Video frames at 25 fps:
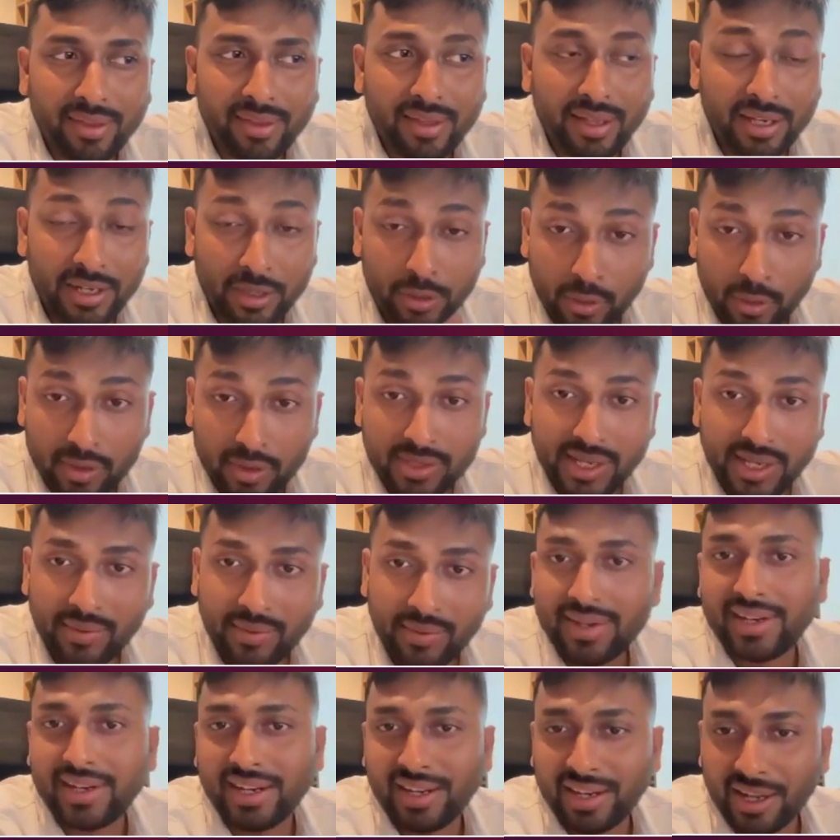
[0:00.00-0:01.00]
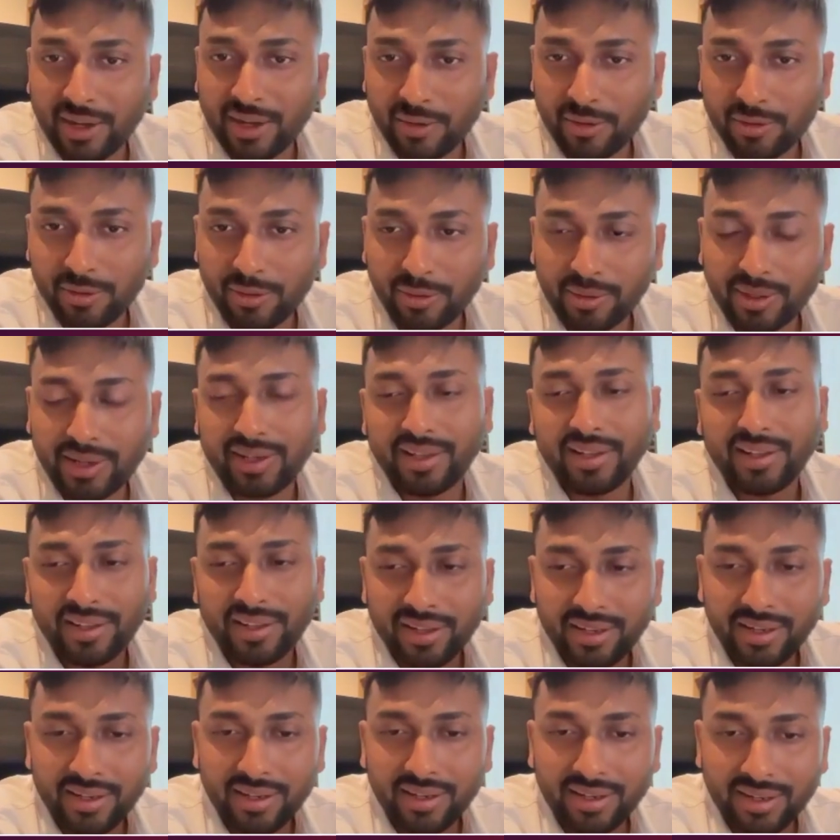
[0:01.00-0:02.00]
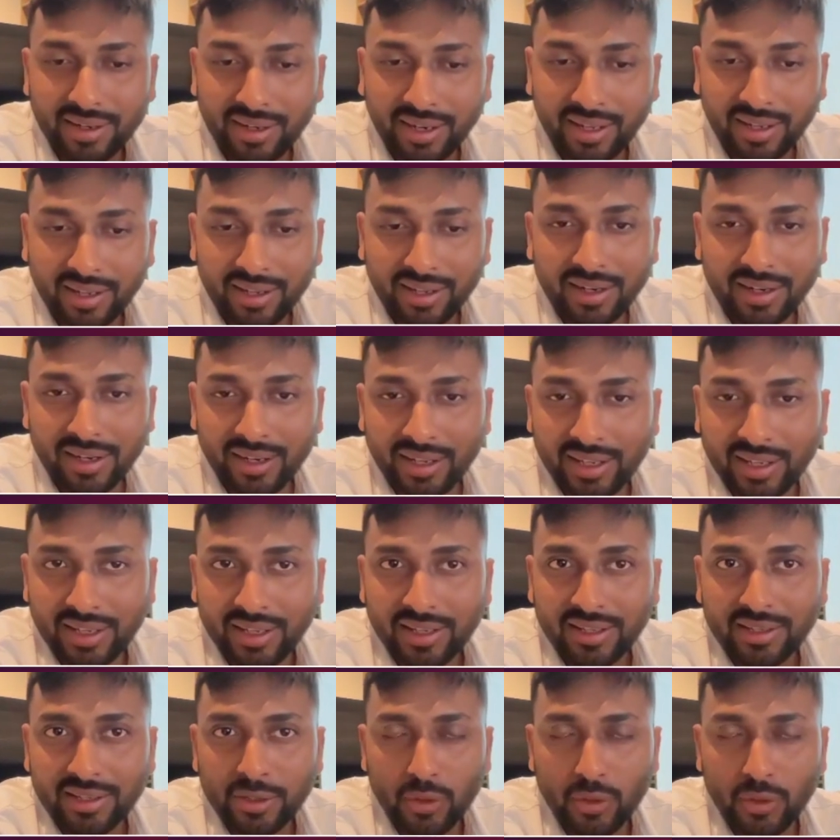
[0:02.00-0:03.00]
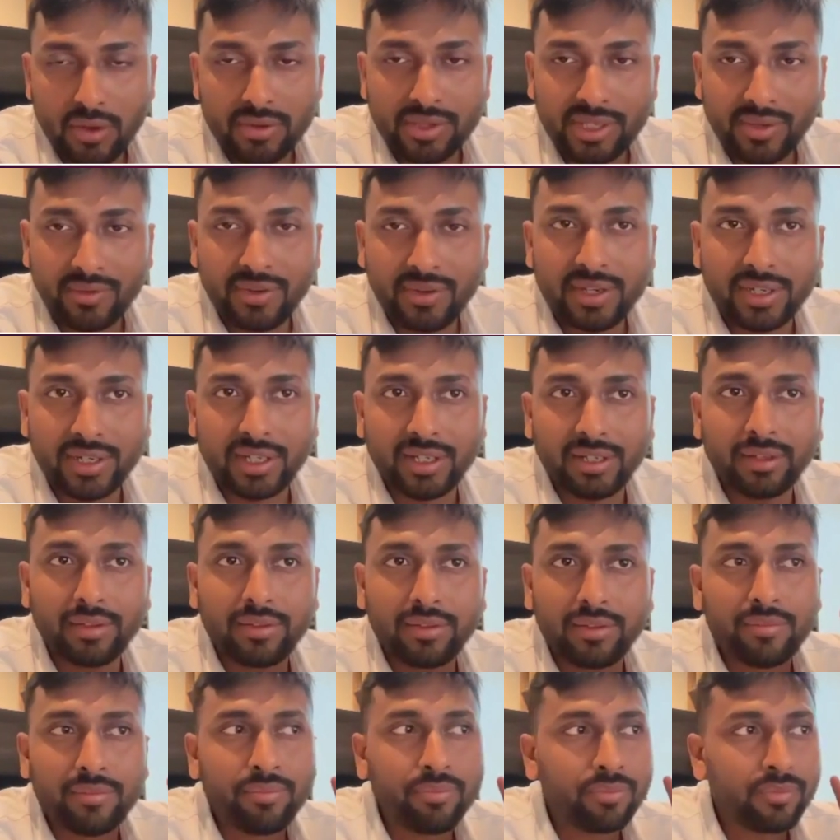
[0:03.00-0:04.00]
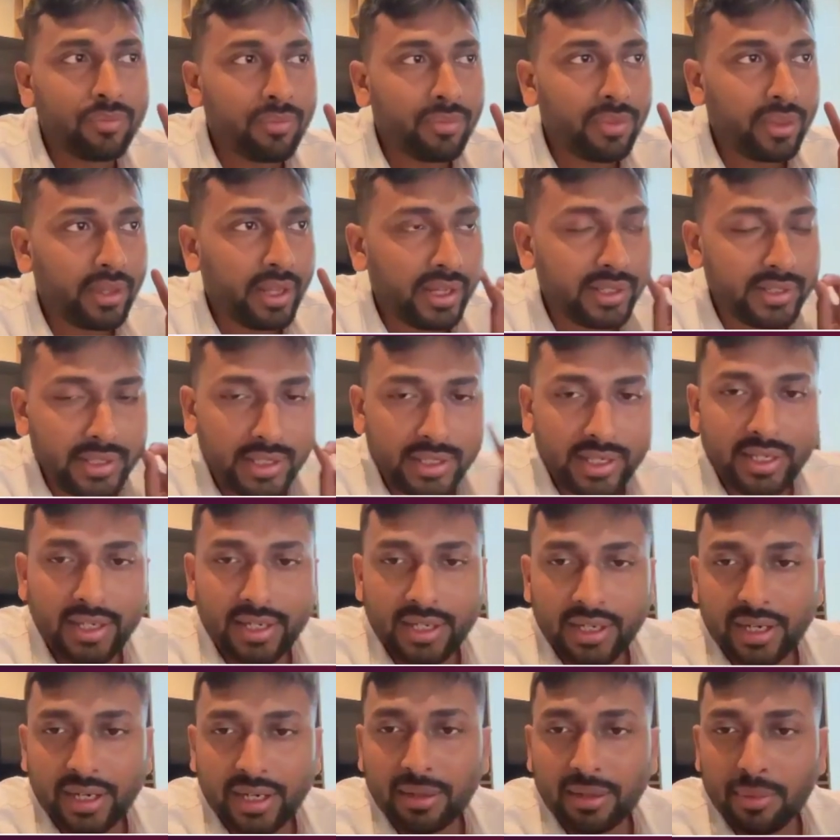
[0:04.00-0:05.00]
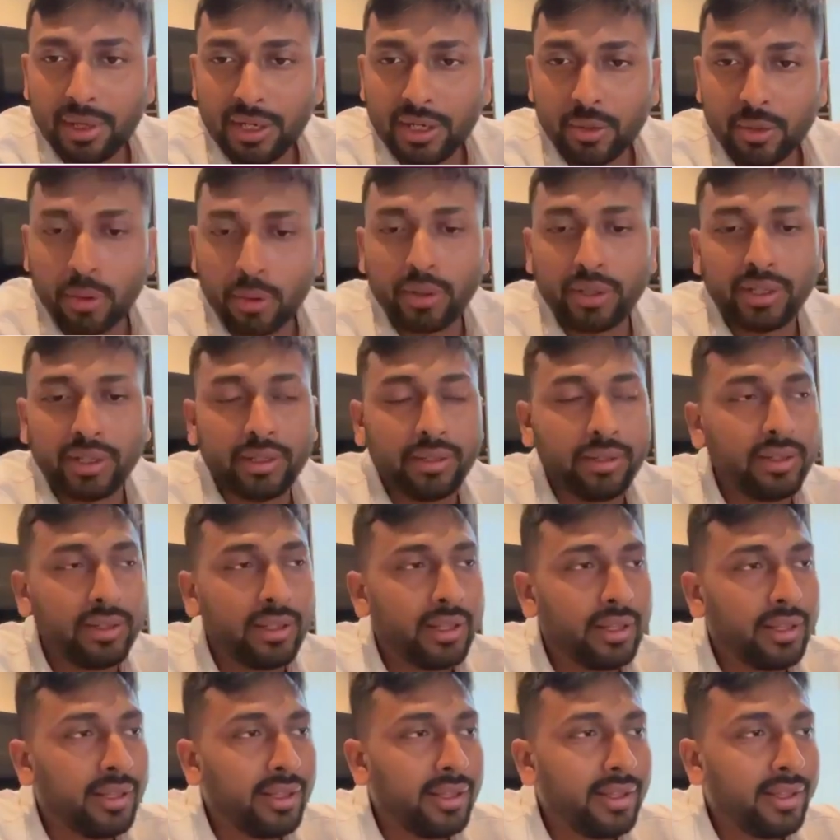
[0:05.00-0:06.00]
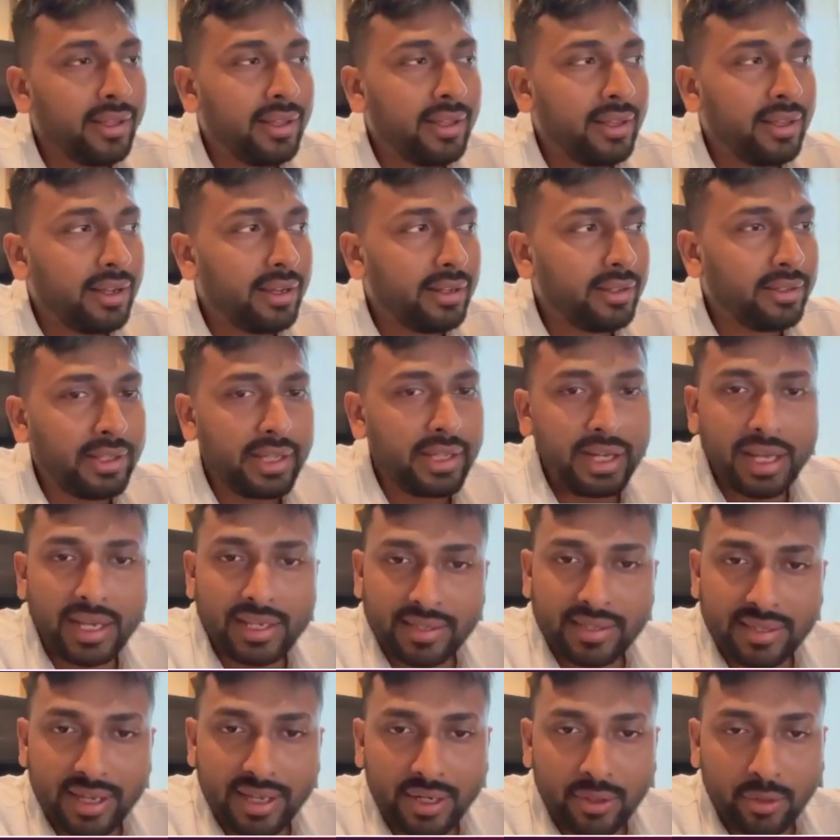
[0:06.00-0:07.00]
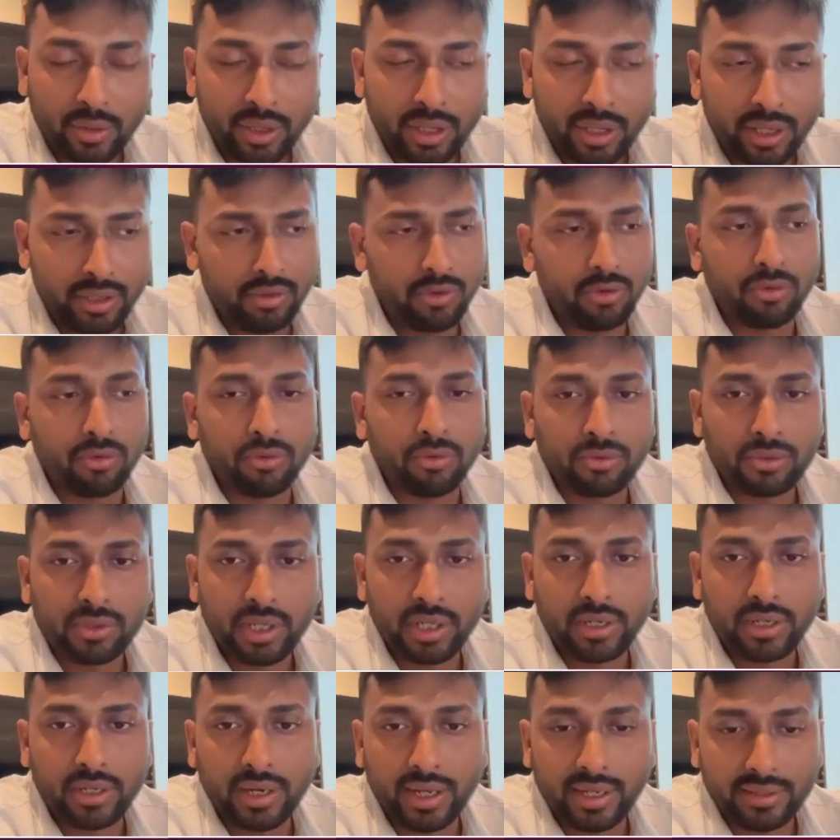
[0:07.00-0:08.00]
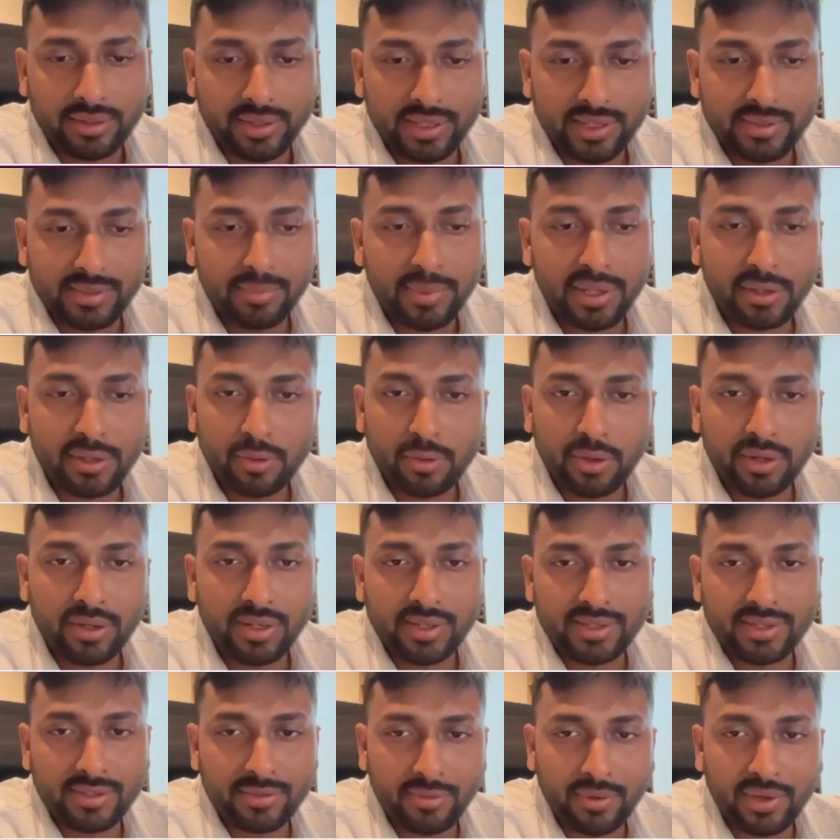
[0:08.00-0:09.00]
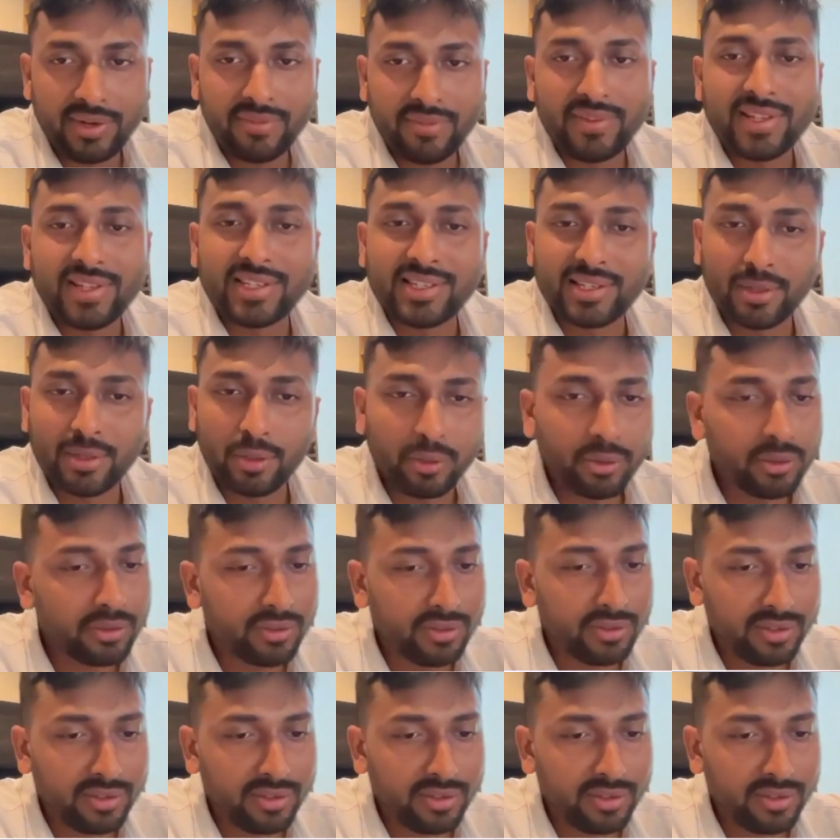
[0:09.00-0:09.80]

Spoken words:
in 2017 now, okay, like early 2017, I started reading Bitcoin, realized that, okay, oh shit, like this Bitcoin is very, very slow.